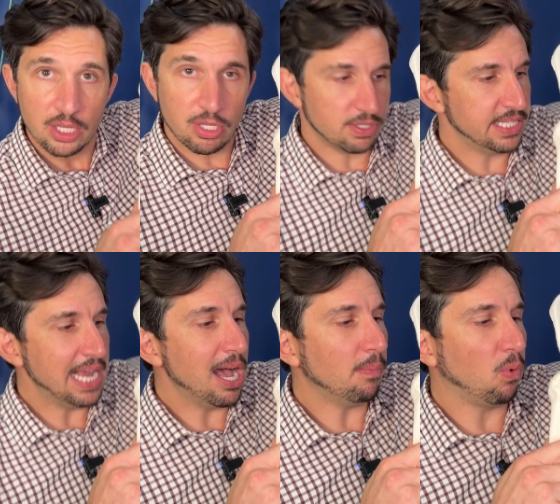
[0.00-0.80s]
you see
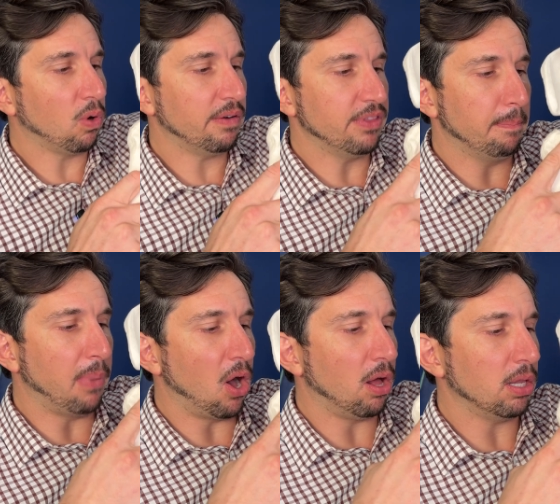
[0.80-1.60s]
how more of the
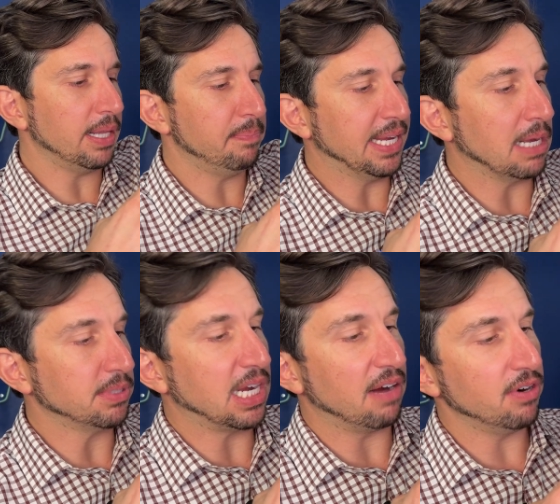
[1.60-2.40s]
ball
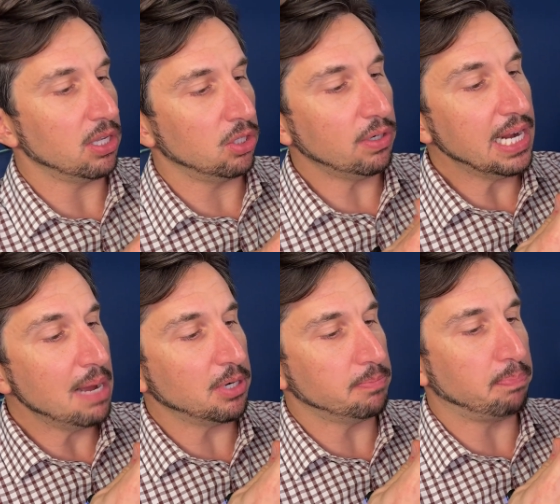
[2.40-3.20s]
becomes covered? Look at how
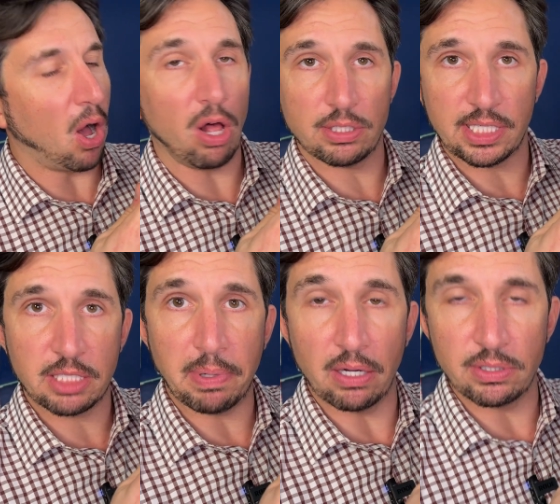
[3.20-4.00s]
much ball is
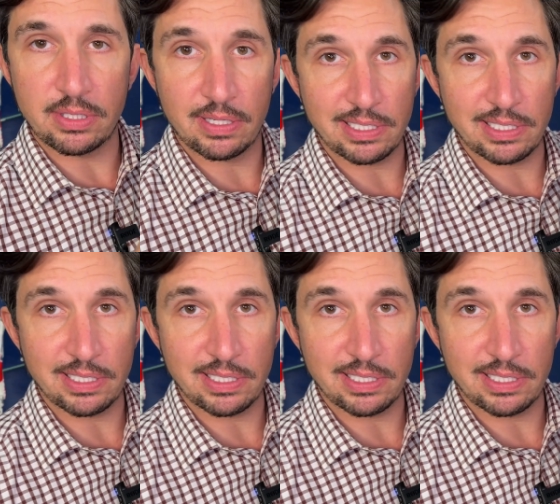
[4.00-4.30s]
exposed.